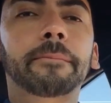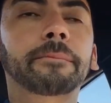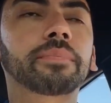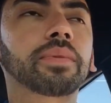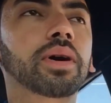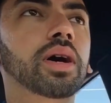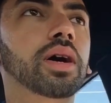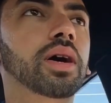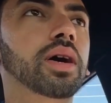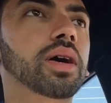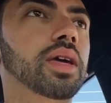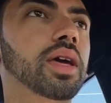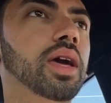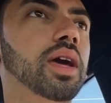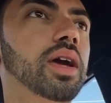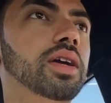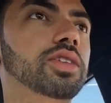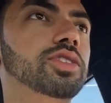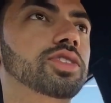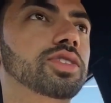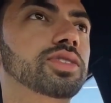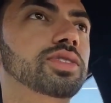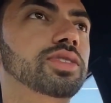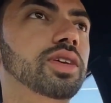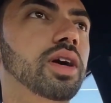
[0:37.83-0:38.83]
But yeah,
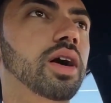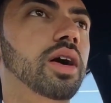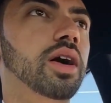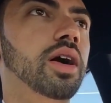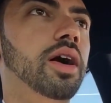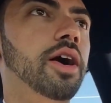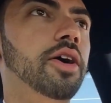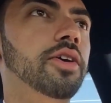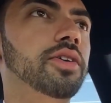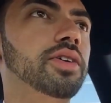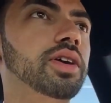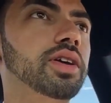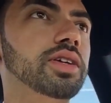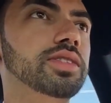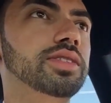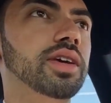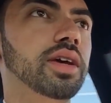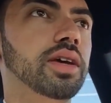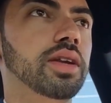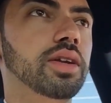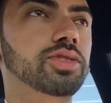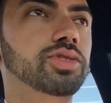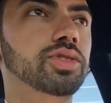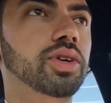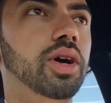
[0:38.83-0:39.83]
just out here
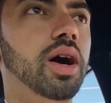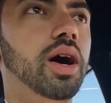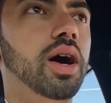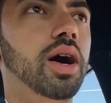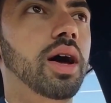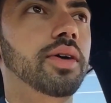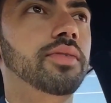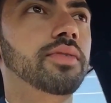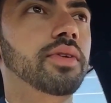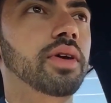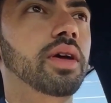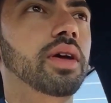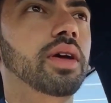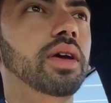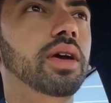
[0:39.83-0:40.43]
taking a drive.